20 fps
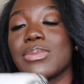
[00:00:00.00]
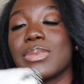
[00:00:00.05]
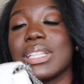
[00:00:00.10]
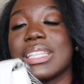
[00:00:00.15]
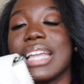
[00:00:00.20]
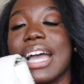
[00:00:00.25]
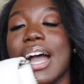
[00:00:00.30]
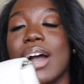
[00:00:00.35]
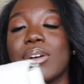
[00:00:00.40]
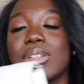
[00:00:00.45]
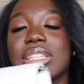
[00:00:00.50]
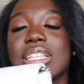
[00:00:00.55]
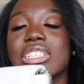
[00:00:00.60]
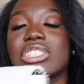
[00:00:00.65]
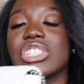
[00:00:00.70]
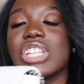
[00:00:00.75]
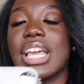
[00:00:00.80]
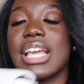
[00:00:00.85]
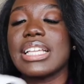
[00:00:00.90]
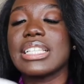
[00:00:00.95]
without the
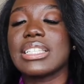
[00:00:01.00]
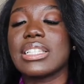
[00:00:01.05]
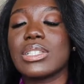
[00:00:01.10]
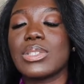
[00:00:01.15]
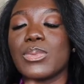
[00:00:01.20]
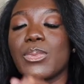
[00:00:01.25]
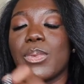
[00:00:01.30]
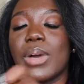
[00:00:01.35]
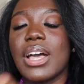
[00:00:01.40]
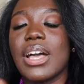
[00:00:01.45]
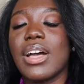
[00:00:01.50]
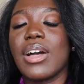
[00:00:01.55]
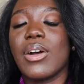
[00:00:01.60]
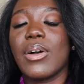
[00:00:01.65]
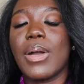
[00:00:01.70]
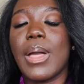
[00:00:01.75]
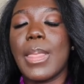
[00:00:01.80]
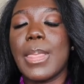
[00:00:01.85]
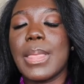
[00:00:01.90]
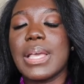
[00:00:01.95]
chains as
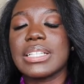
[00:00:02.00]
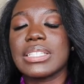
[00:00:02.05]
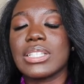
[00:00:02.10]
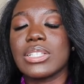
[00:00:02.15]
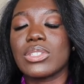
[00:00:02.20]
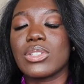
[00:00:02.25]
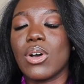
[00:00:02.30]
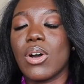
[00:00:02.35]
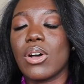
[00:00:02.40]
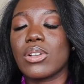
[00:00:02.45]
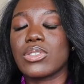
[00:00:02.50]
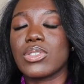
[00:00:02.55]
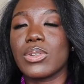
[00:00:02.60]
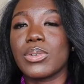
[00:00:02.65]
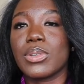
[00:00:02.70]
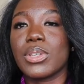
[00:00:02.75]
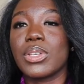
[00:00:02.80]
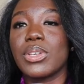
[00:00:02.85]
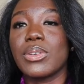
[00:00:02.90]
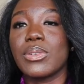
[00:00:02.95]
well. And this is
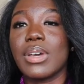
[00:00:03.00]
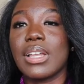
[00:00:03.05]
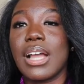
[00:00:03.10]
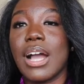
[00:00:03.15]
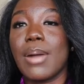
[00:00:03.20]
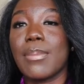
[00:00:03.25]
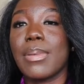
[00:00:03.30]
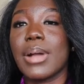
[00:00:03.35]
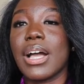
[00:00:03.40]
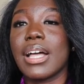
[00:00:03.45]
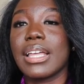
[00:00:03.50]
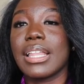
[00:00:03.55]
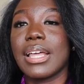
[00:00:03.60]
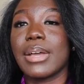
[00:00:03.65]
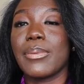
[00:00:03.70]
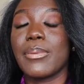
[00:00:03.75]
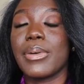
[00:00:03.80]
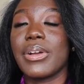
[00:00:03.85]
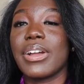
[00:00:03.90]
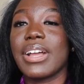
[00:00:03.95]
also cute. And I'll probably
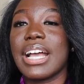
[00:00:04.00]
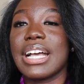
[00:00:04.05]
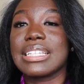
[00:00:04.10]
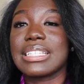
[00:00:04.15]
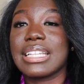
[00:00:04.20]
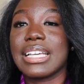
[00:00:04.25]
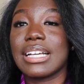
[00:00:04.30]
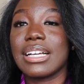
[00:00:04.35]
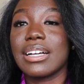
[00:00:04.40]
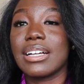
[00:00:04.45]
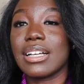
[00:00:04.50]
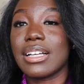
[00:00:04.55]
like wear it as like a